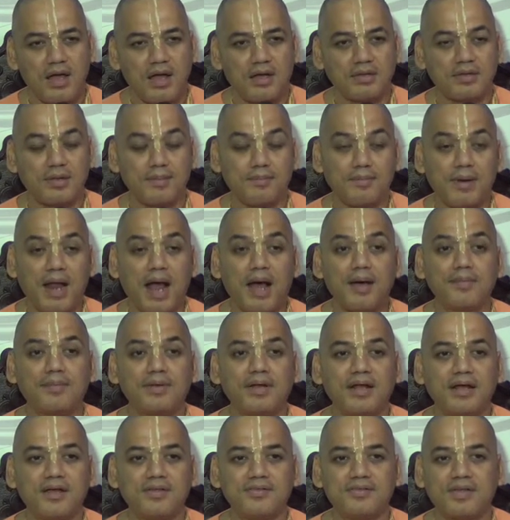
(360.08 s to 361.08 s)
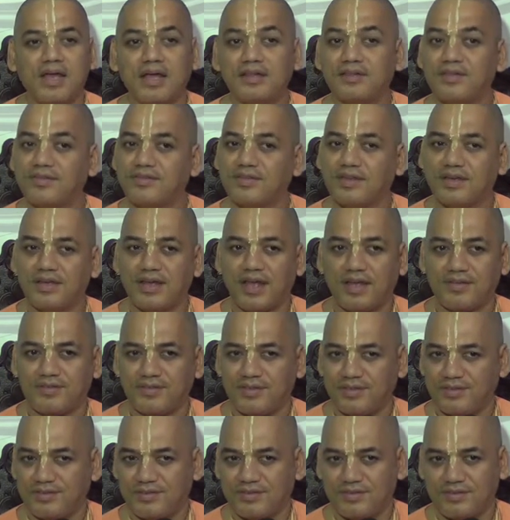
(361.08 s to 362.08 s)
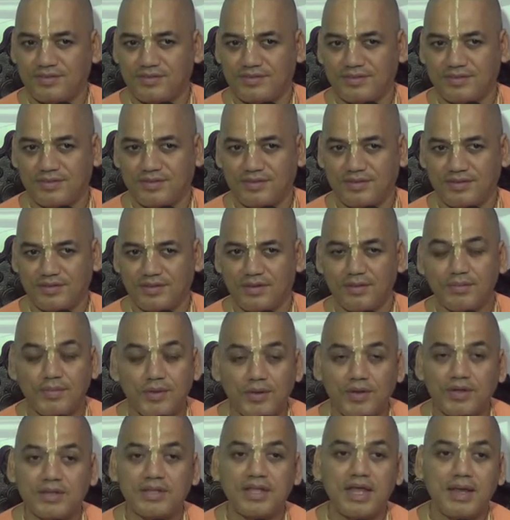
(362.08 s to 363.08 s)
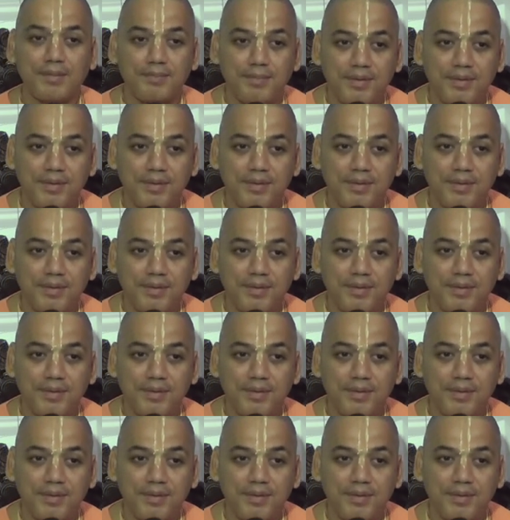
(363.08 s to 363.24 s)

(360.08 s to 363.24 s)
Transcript: the brahmanas and the sannyasis because they are